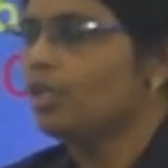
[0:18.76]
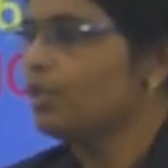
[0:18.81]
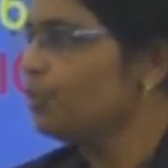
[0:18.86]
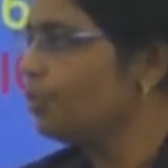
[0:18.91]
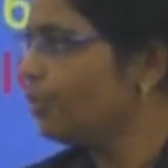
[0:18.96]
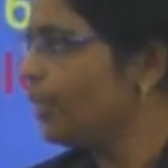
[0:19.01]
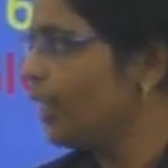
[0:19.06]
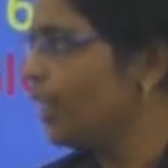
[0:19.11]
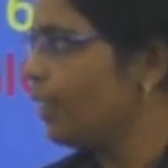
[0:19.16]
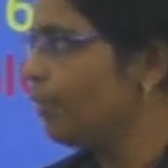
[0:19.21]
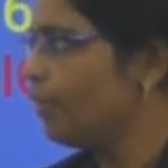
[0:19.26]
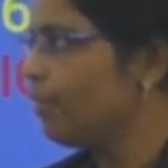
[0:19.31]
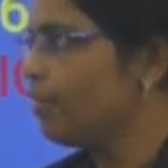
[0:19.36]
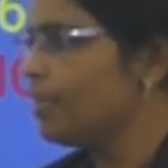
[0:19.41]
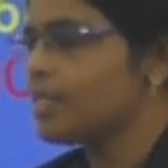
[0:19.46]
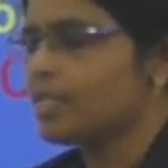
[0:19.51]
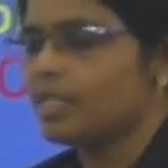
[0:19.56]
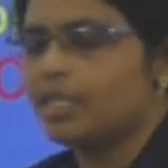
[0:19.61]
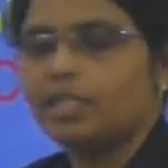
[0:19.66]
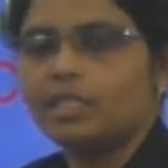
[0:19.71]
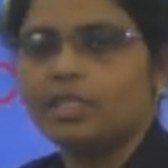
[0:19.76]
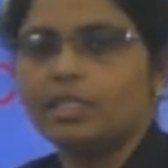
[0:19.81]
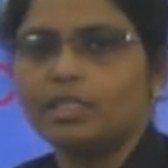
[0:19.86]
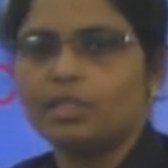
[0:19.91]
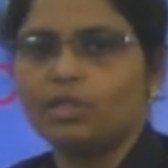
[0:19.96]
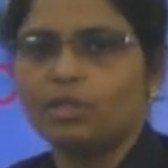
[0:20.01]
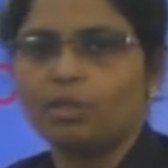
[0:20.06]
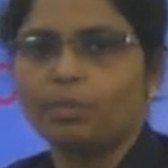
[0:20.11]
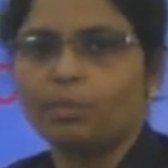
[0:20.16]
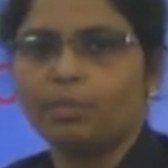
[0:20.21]
Today we will see the
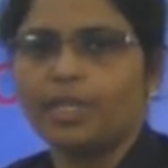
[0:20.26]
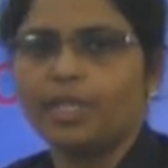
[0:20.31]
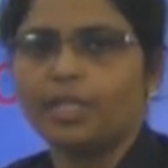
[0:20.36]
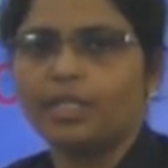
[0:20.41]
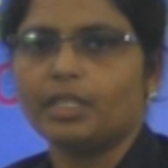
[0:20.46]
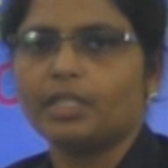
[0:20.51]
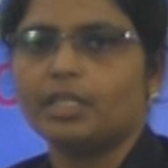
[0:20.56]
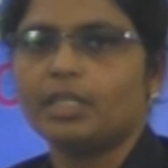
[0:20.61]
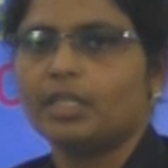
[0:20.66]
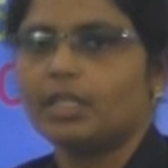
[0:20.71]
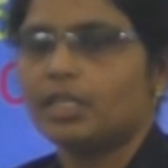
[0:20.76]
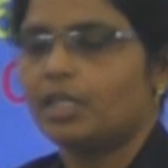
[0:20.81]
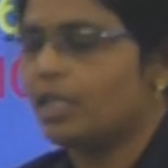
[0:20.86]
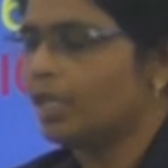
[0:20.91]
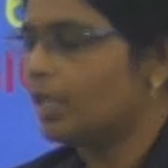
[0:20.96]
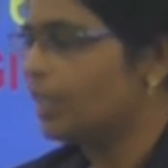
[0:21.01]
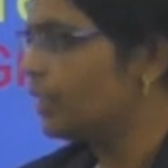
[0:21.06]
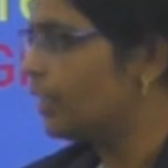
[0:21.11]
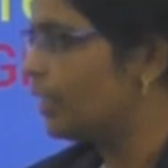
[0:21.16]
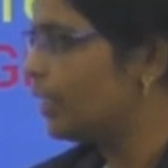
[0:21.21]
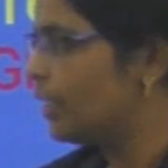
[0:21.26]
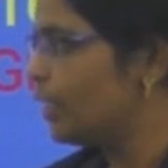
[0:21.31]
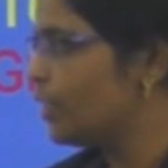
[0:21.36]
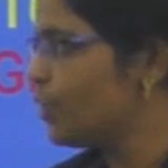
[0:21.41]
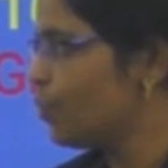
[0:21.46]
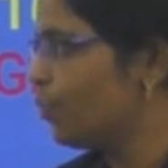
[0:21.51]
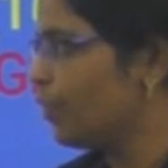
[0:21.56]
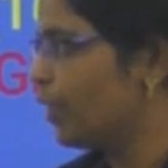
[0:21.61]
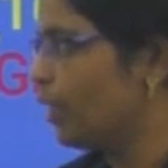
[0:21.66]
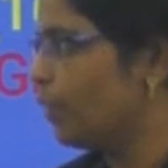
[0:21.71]
topic that
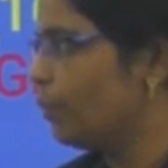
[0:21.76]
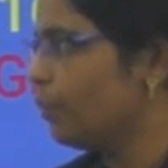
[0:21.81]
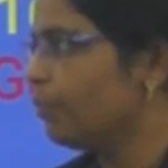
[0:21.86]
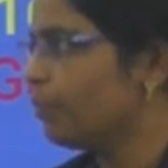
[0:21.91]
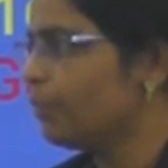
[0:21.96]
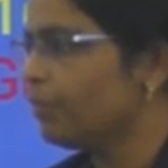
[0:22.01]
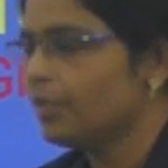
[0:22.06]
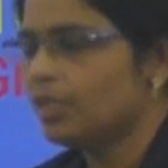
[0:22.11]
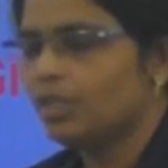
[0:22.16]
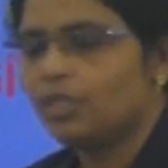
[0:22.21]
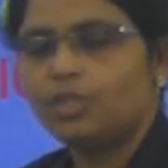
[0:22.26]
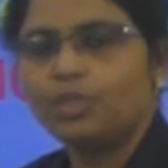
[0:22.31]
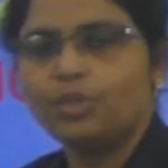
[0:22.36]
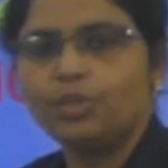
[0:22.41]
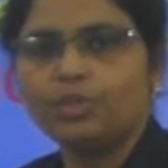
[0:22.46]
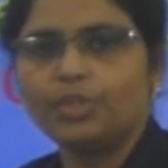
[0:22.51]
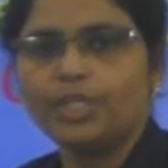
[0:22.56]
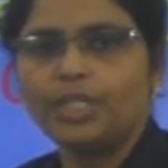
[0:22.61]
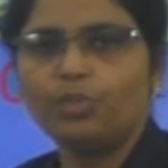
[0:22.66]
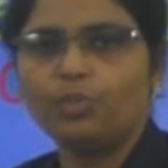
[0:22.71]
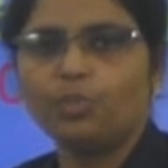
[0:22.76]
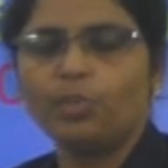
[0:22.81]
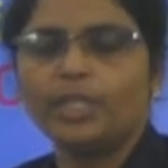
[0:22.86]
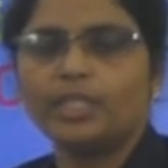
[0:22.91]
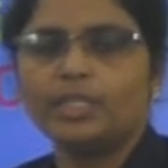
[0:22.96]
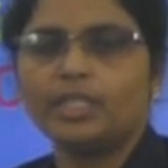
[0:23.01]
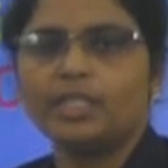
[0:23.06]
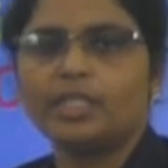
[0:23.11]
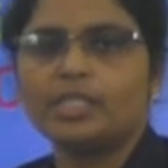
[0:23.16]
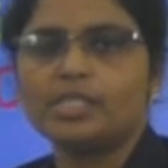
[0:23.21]
is from Unit
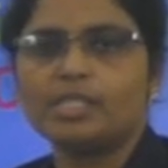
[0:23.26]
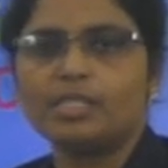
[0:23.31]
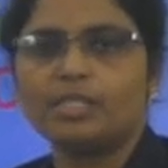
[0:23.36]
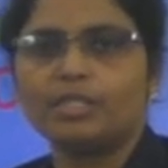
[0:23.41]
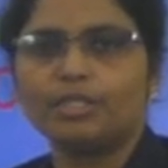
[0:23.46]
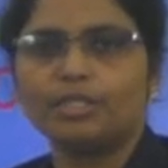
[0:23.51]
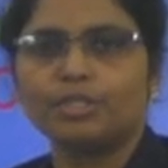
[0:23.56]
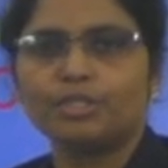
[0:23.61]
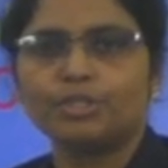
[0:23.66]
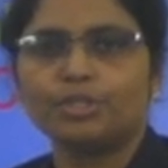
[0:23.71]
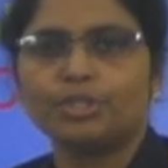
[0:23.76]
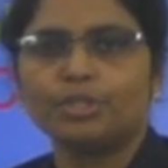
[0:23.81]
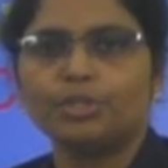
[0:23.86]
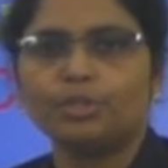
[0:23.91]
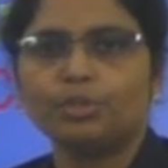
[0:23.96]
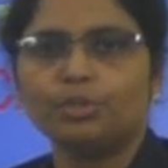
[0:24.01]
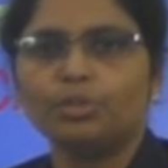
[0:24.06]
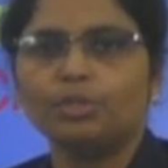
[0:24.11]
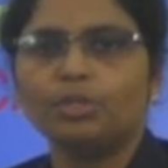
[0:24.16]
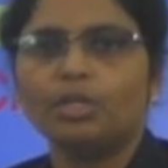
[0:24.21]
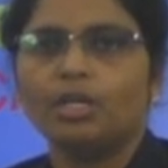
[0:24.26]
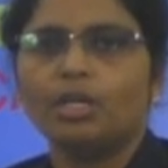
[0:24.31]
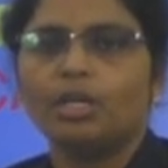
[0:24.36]
1, that is Introduction to